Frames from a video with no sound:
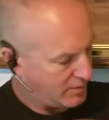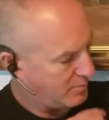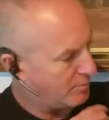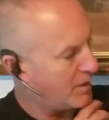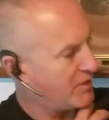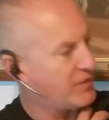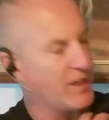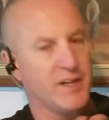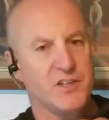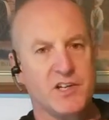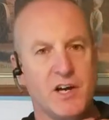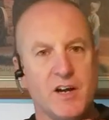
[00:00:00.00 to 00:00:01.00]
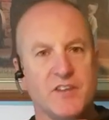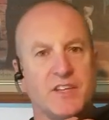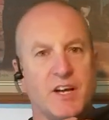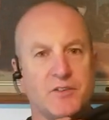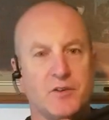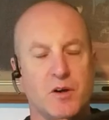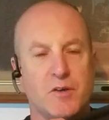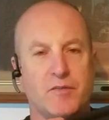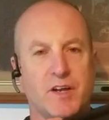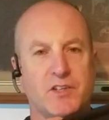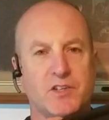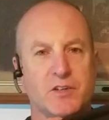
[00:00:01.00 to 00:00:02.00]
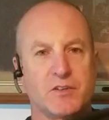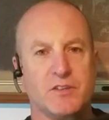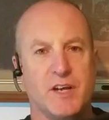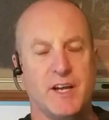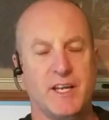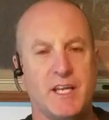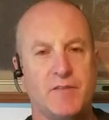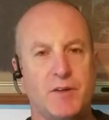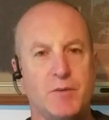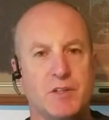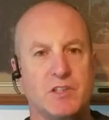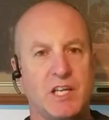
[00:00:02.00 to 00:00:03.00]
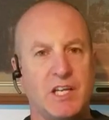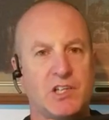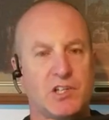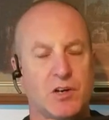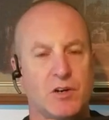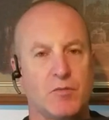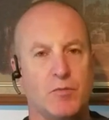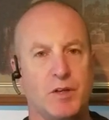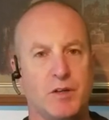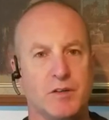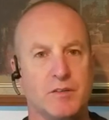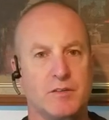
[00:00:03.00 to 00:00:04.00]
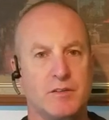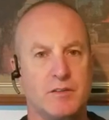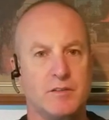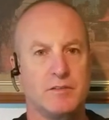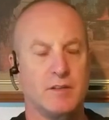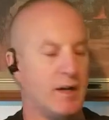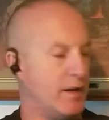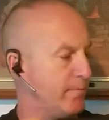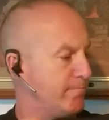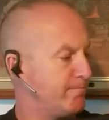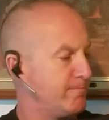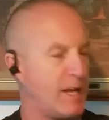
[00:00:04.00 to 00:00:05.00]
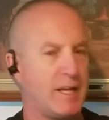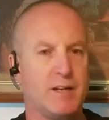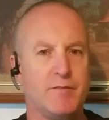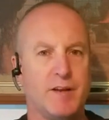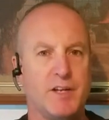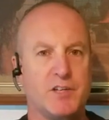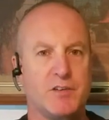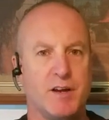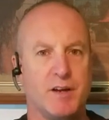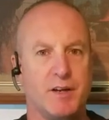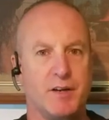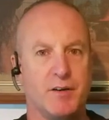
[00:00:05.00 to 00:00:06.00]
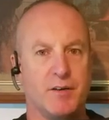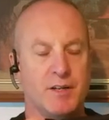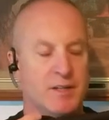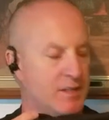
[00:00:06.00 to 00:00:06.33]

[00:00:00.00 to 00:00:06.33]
Montana John's Outdoor Adventures. I give you a t-shirt when you take an adventure out here.